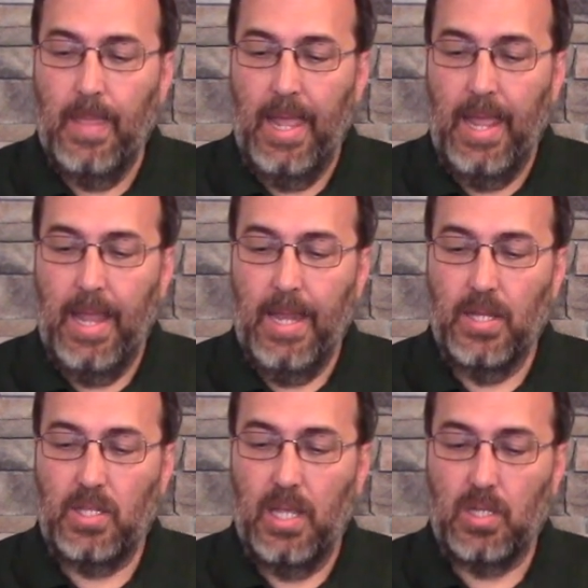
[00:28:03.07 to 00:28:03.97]
And
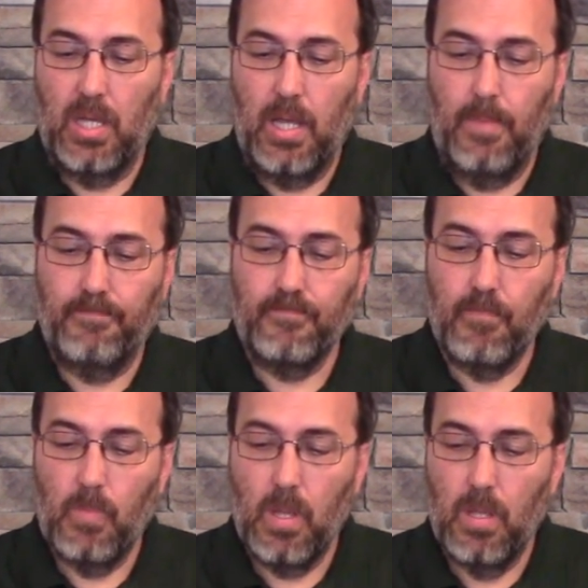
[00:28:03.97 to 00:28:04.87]
it says,
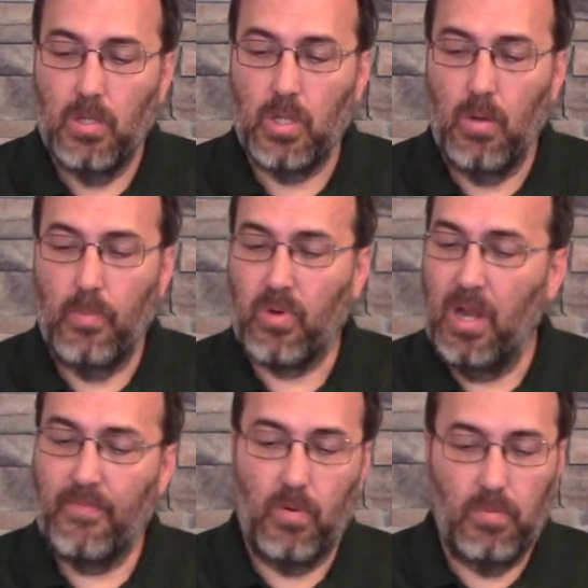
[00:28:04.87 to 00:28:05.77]
so he
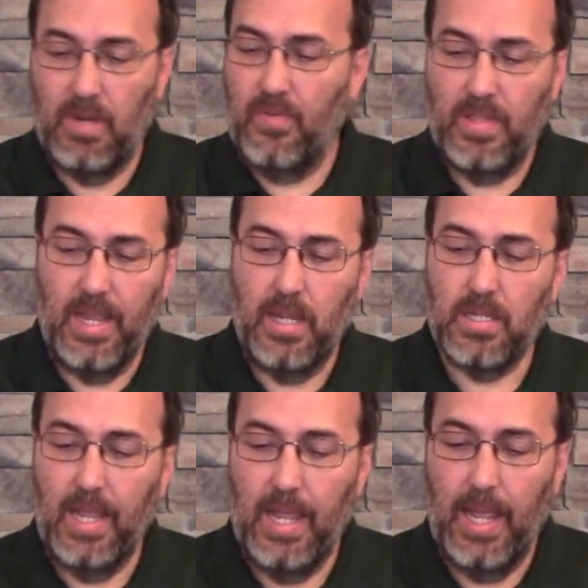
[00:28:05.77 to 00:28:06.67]
prayed for different
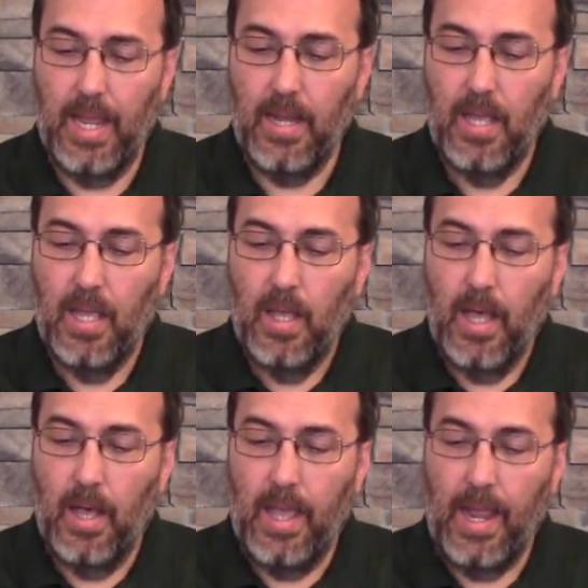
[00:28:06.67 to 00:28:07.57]
things, and
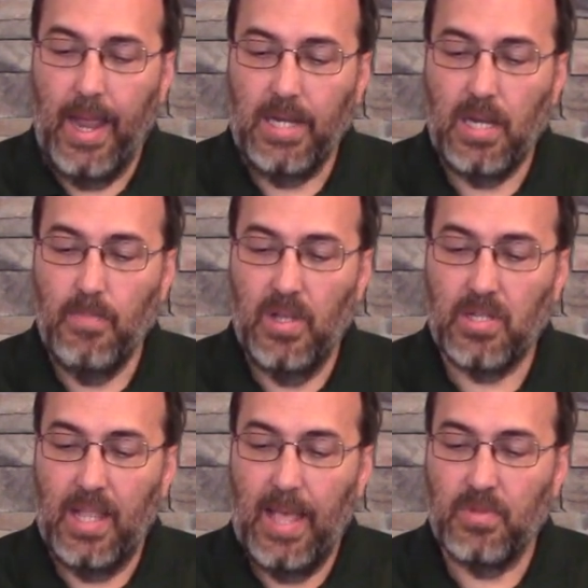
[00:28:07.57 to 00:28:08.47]
18
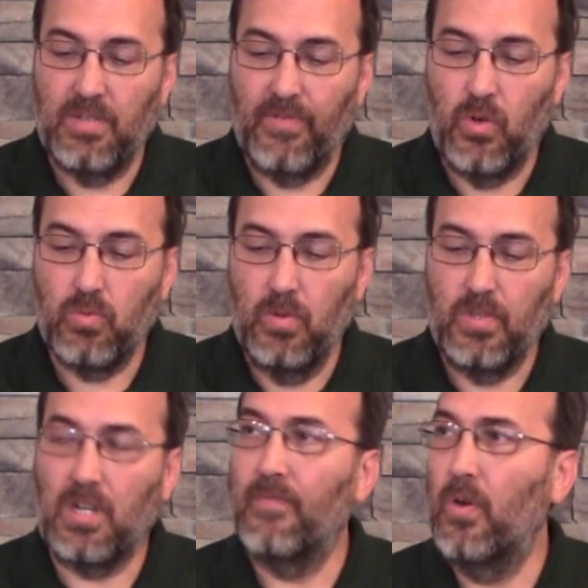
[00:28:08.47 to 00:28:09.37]
months elapsed, the first one
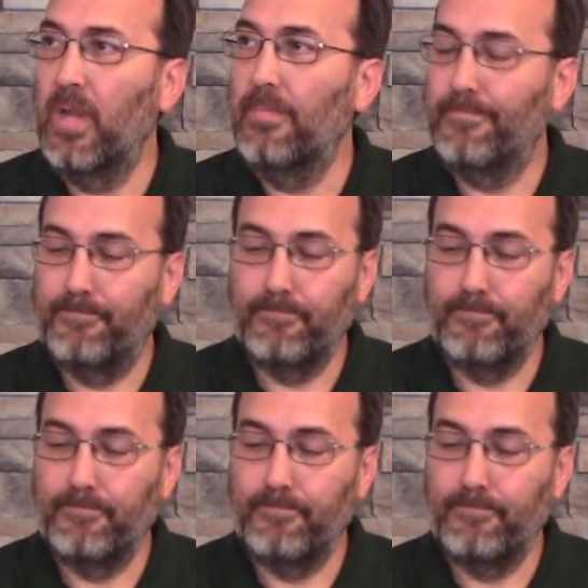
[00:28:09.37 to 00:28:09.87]
was converted.